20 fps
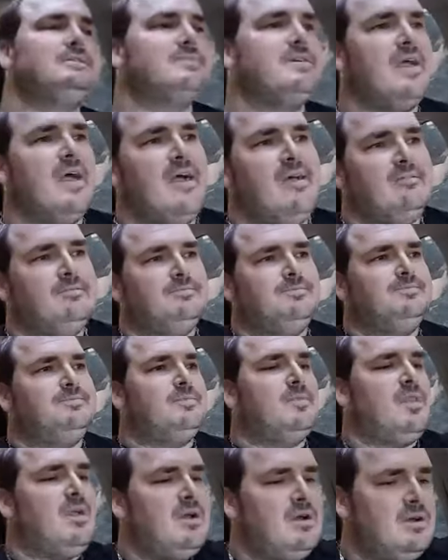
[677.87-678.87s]
No.
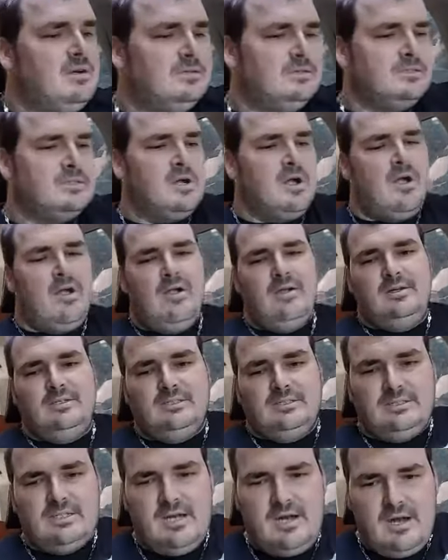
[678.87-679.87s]

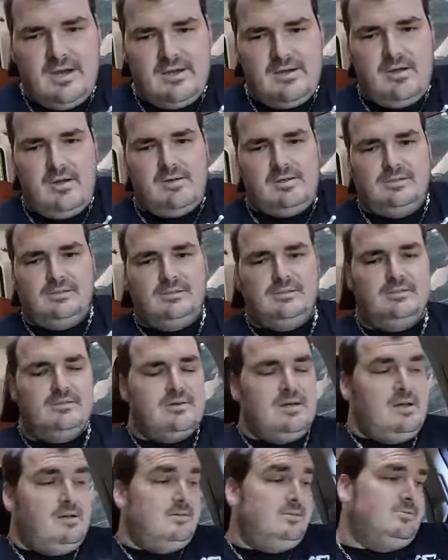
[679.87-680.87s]
Alright.
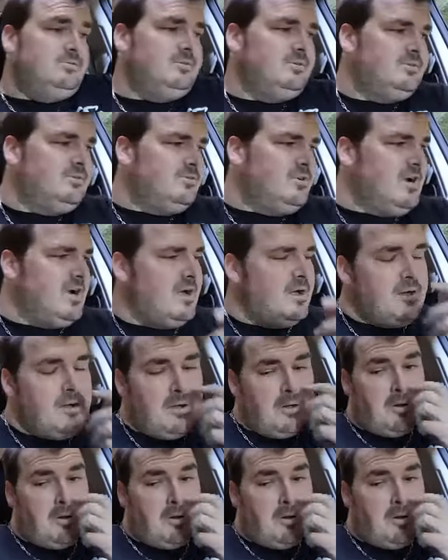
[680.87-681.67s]
Well, it was a try.